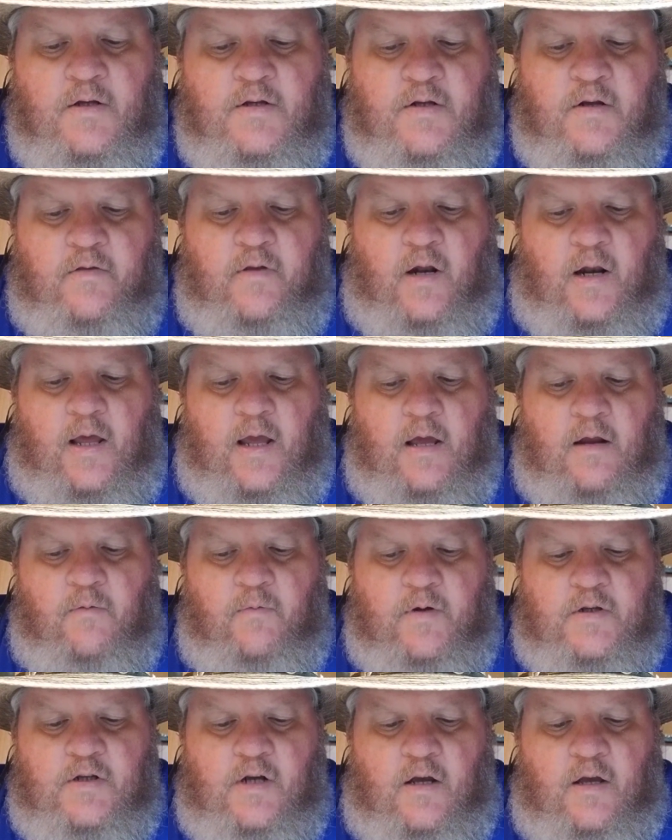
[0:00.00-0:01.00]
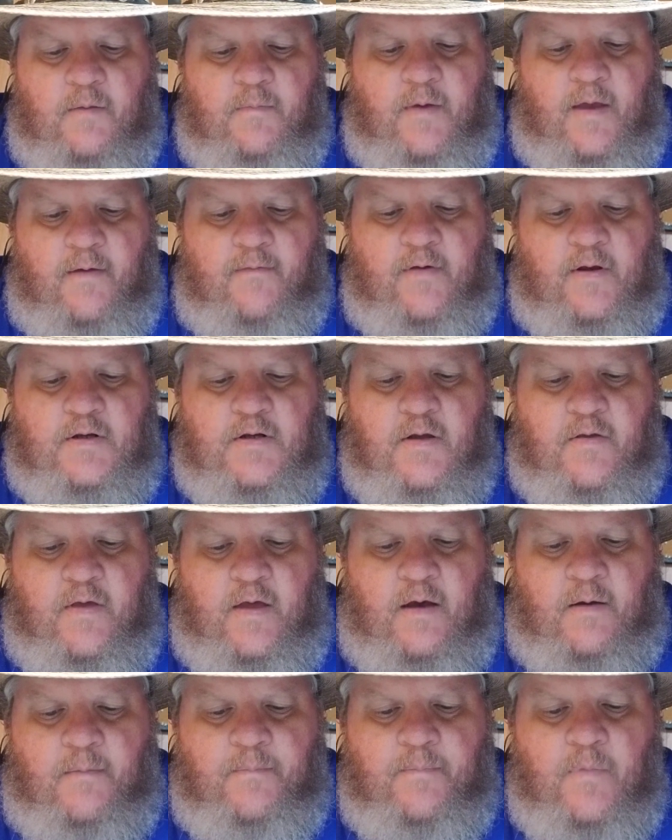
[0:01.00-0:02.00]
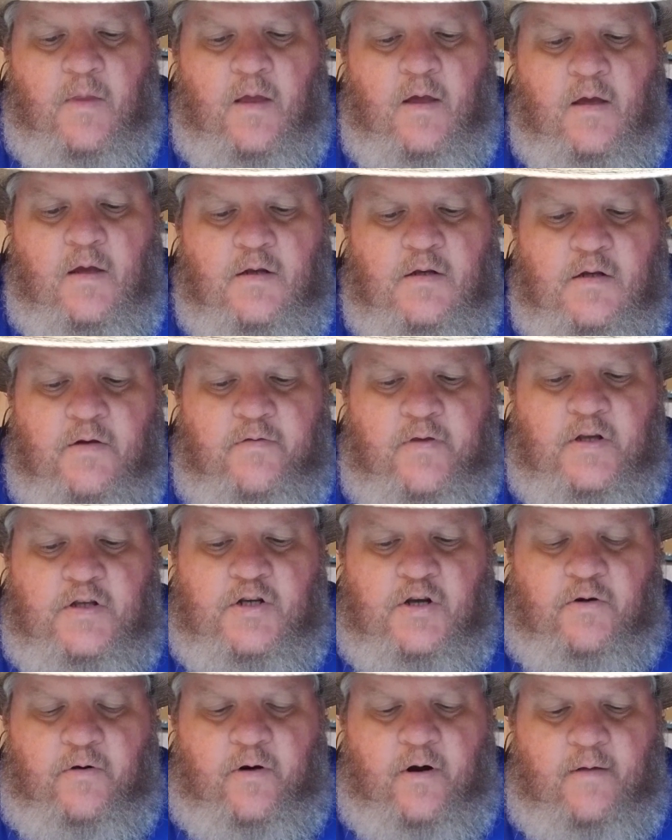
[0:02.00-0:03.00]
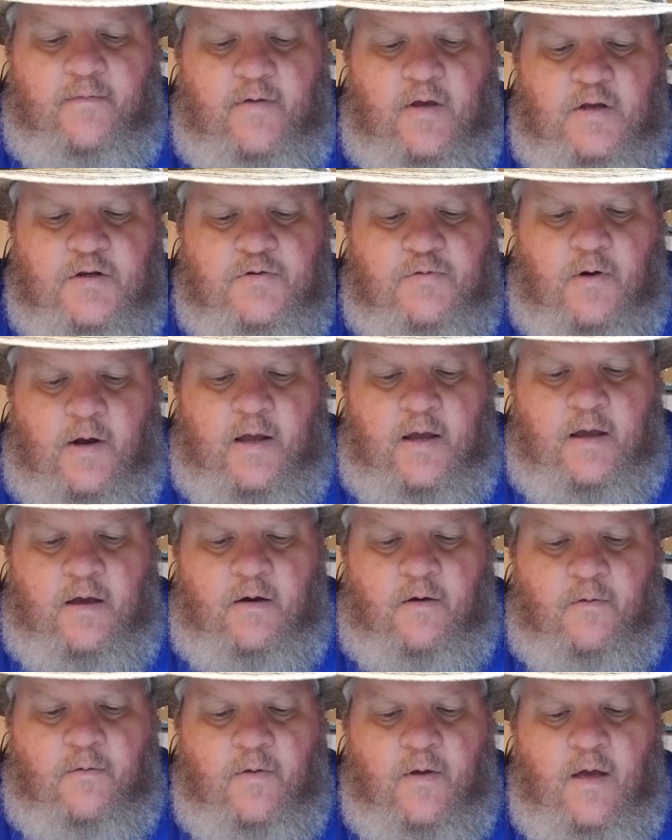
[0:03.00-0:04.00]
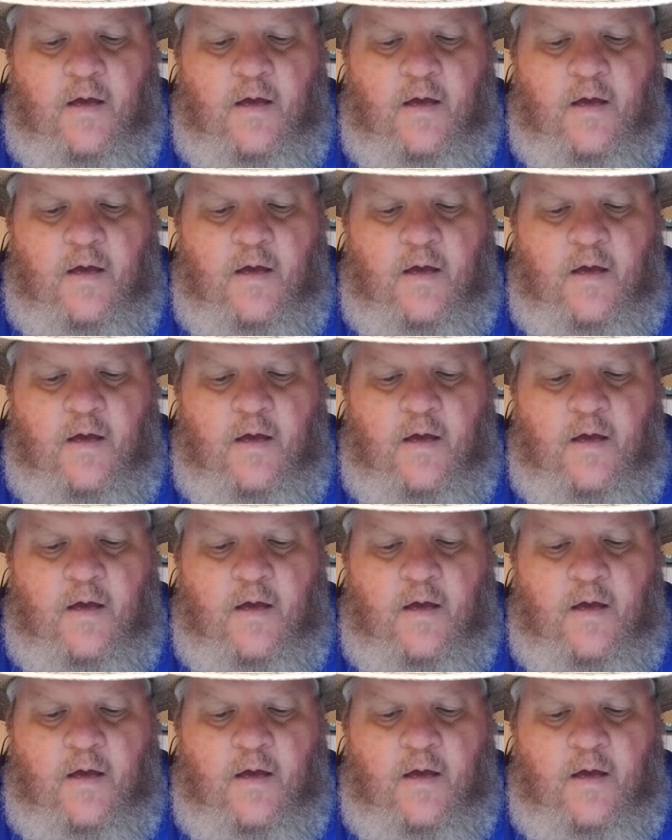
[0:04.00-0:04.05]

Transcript: to the land which I am giving to them, to the children of Israel.